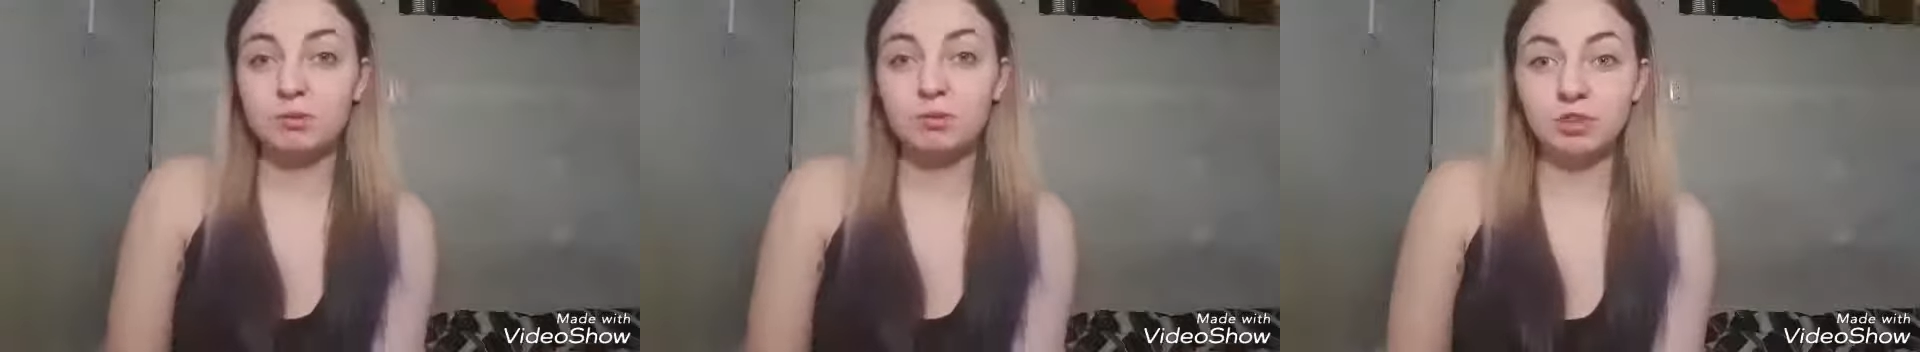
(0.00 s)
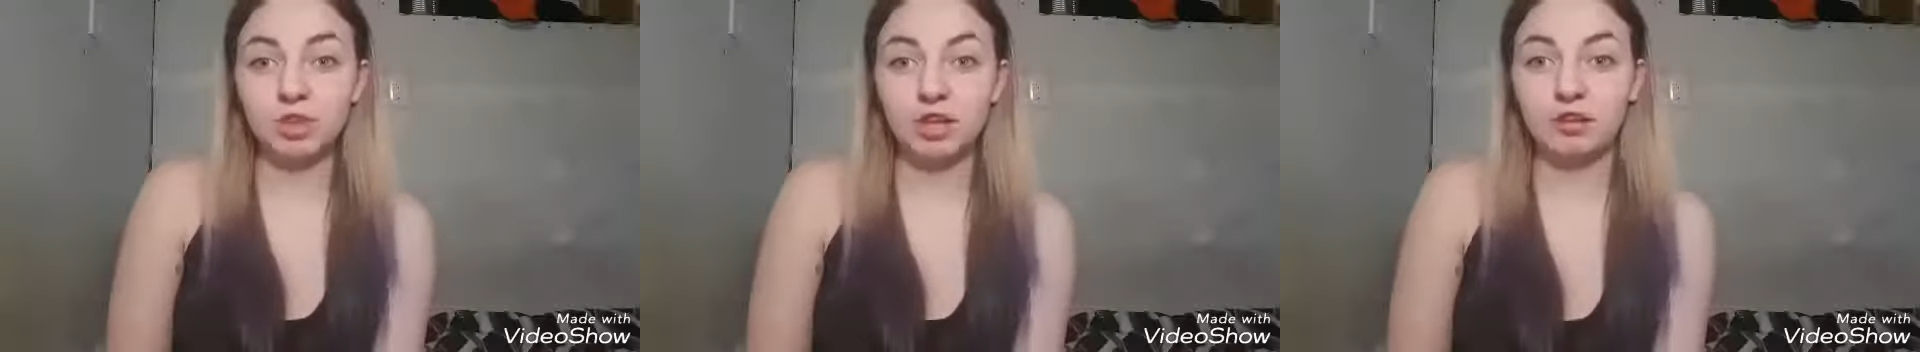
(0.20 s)

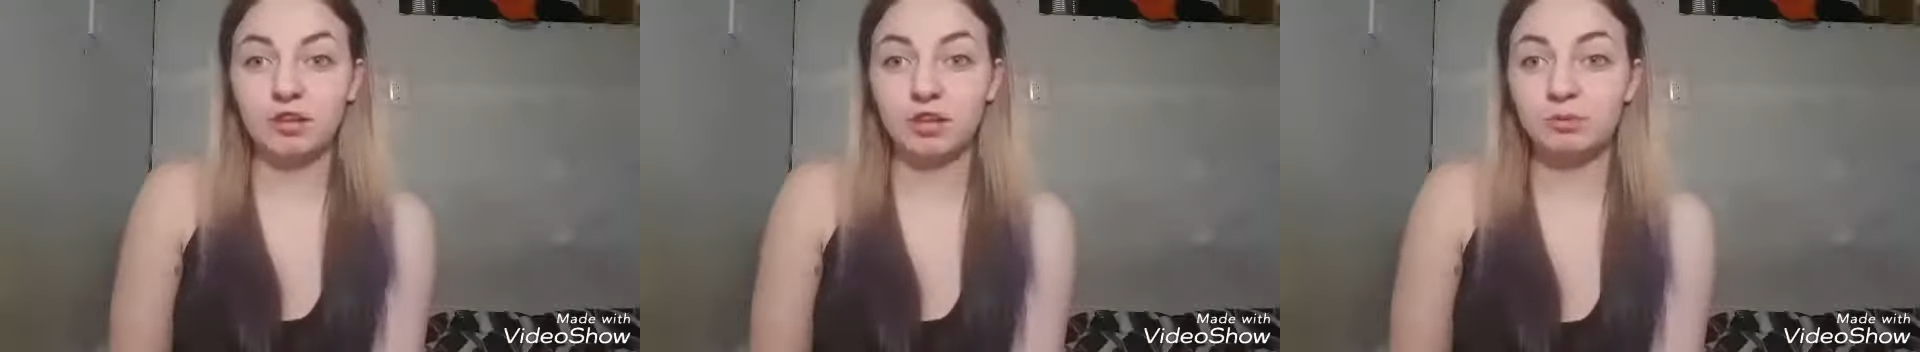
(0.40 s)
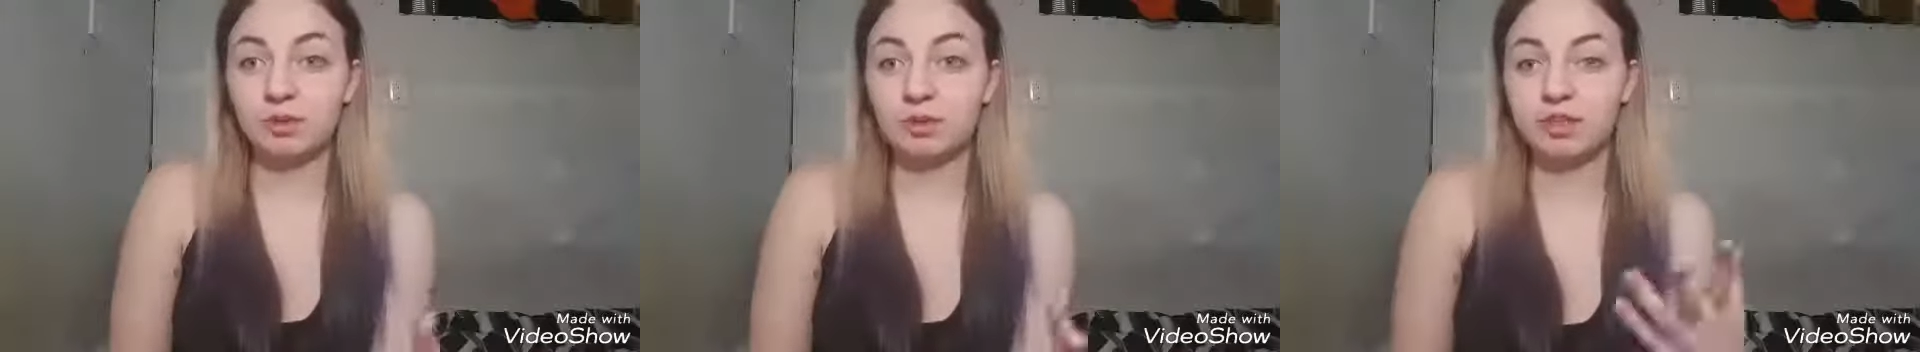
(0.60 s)
which I
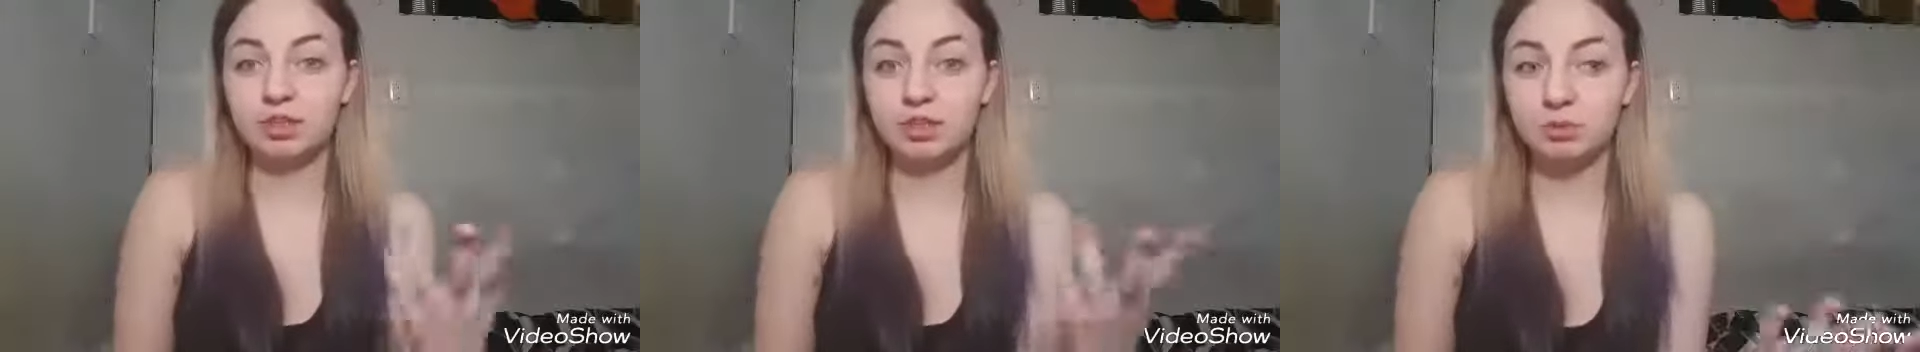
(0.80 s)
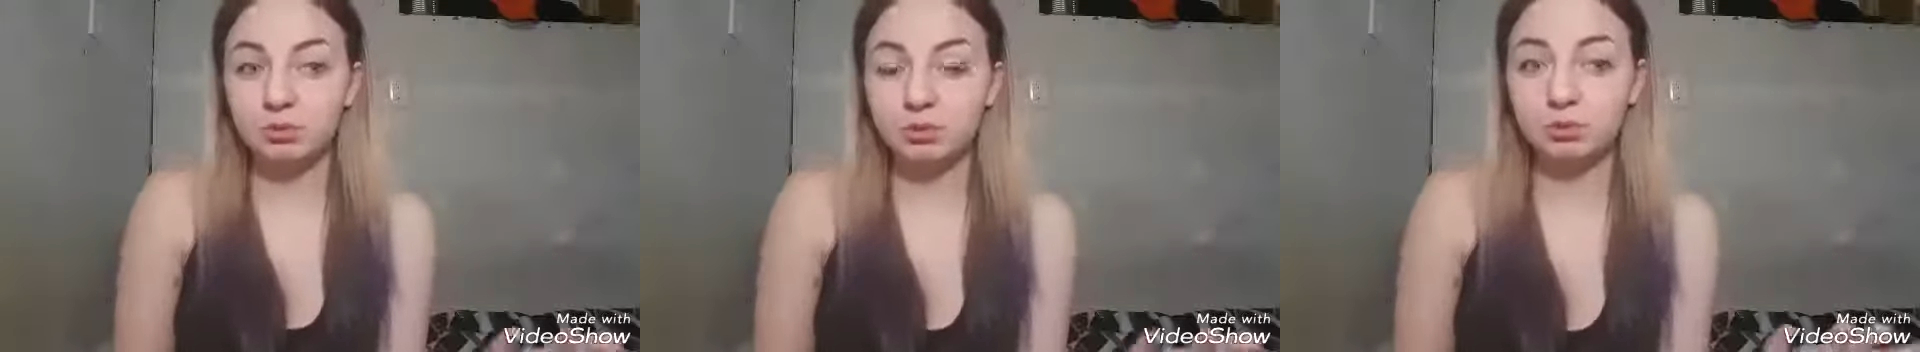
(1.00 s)
thought was
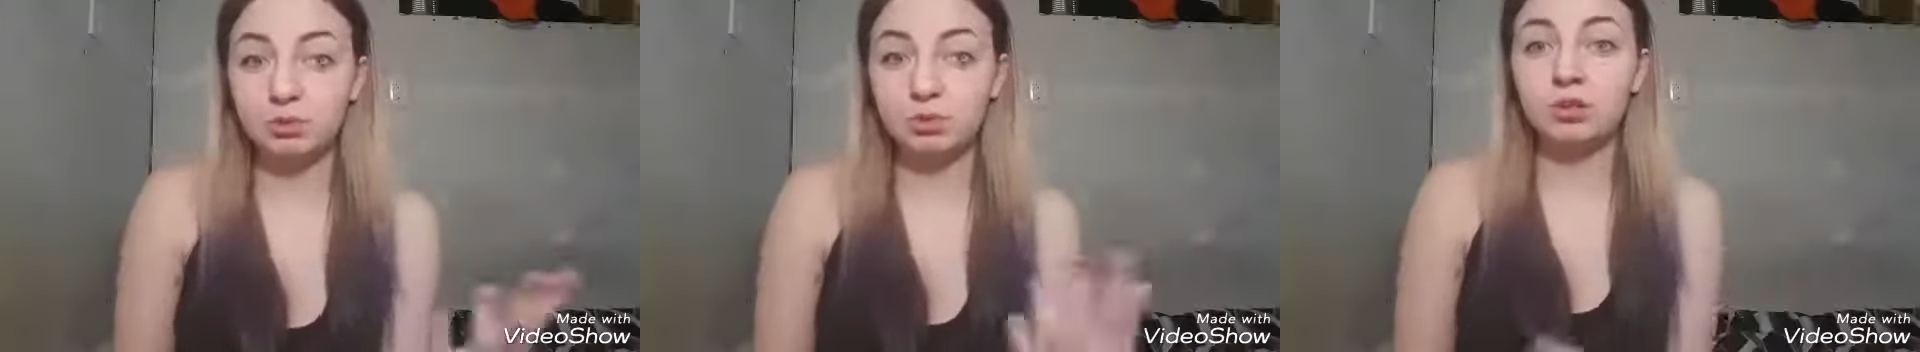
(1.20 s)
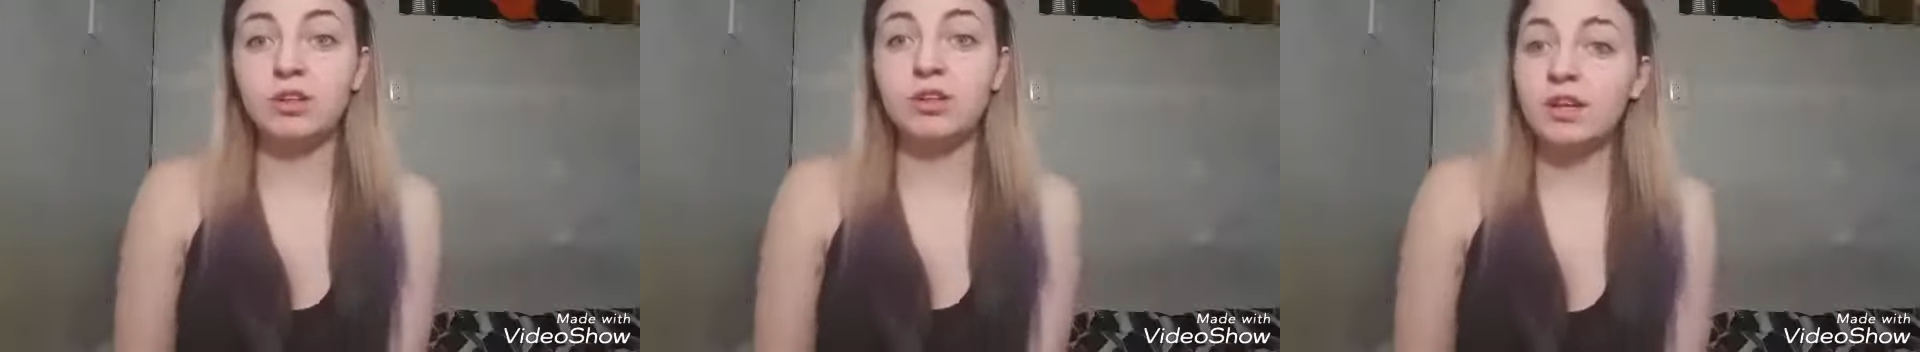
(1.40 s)
super
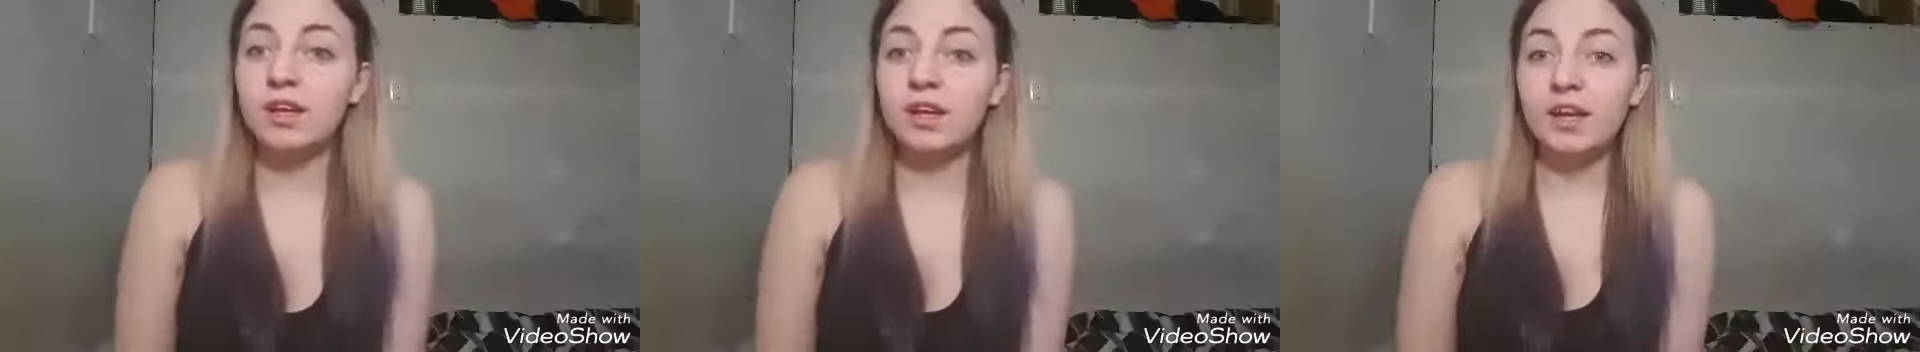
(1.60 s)
cool.